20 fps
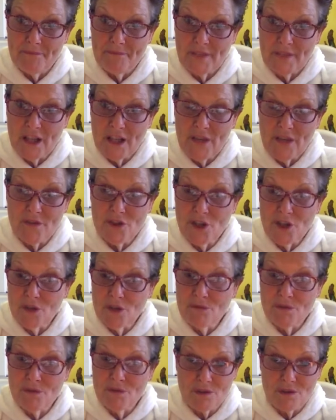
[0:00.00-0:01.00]
if you
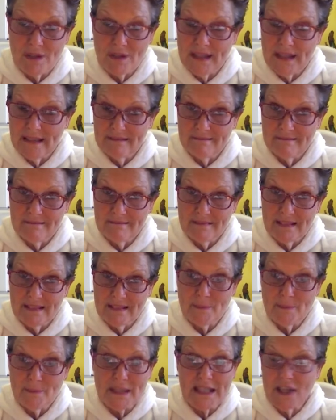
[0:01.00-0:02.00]
don't do it,
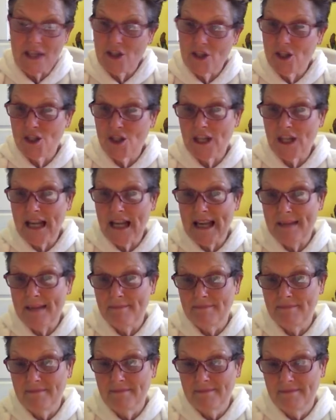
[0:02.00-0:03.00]
it'd be such a shame,
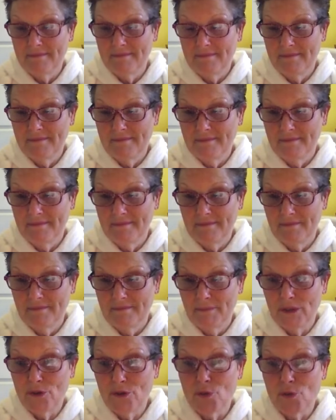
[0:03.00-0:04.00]

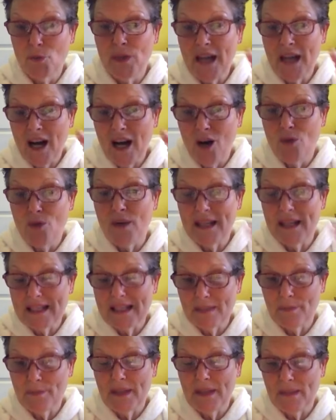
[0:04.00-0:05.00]
because we ask
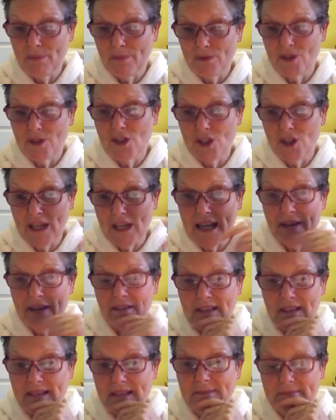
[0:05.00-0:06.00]
people to share it.